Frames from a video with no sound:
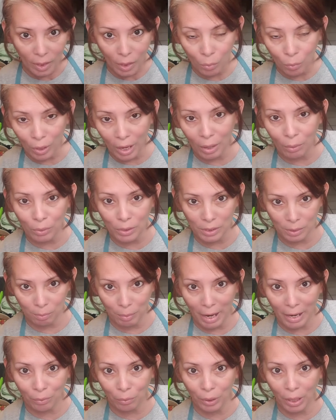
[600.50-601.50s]
when I was
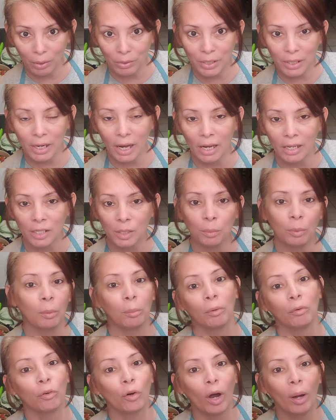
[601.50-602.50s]
a customer
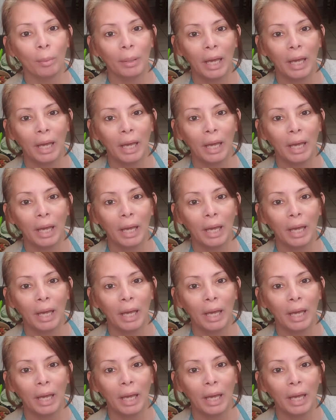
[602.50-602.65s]
before I